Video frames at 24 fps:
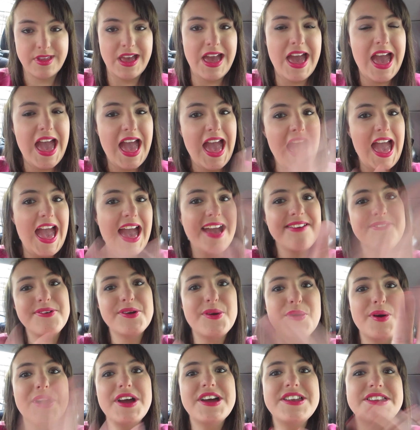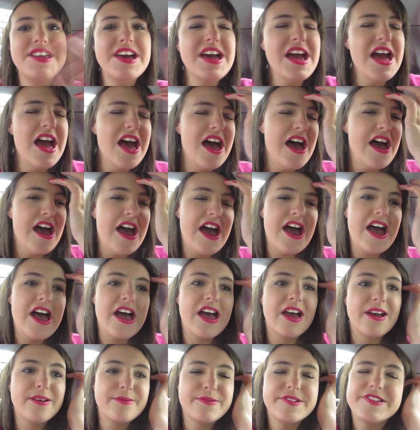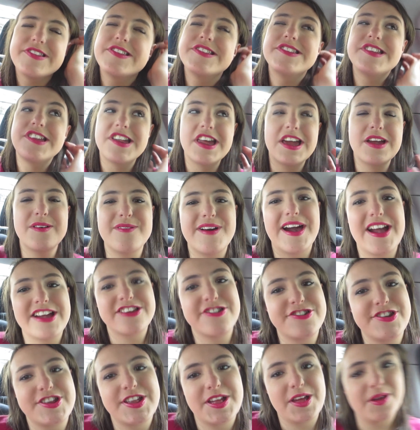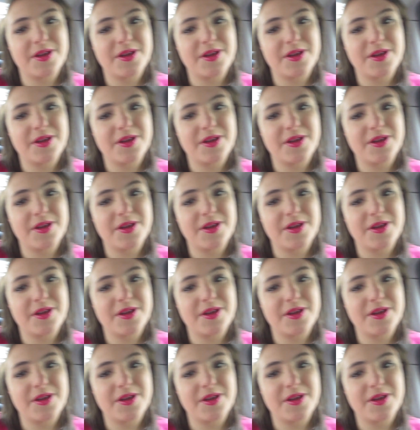Hey everyone! Um, so today we're actually